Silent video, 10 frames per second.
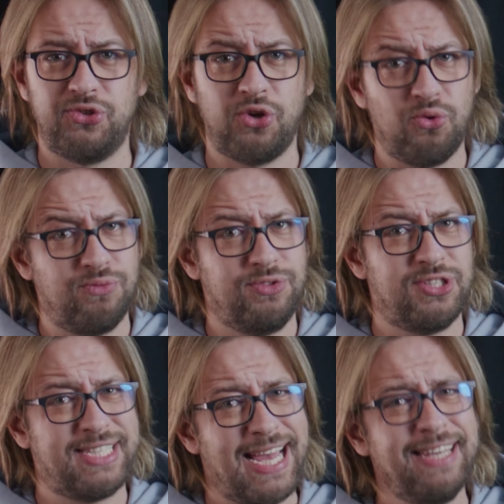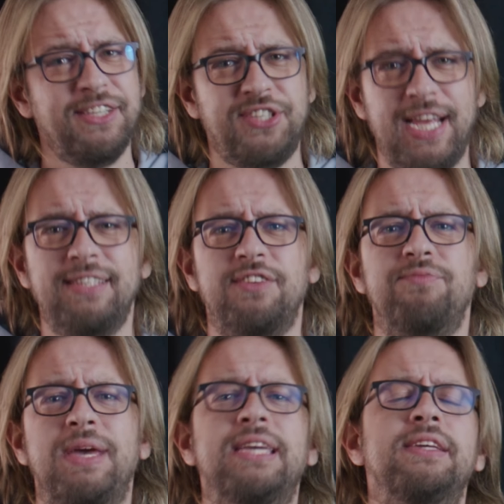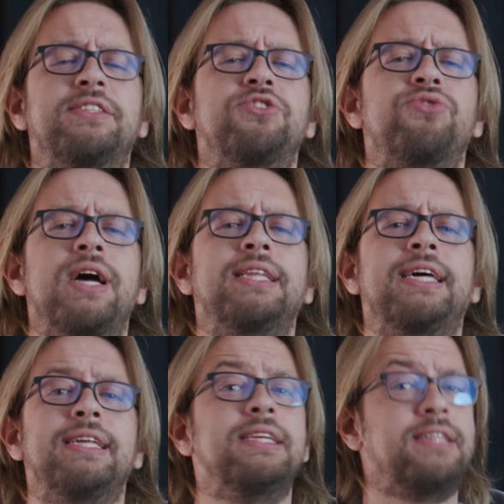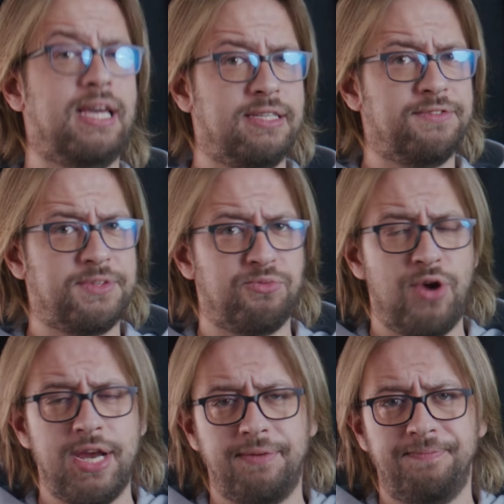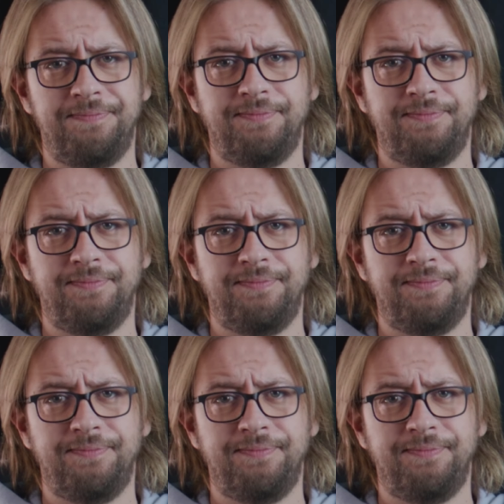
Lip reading: so you stand a chance of making it to dry land in case of some rain.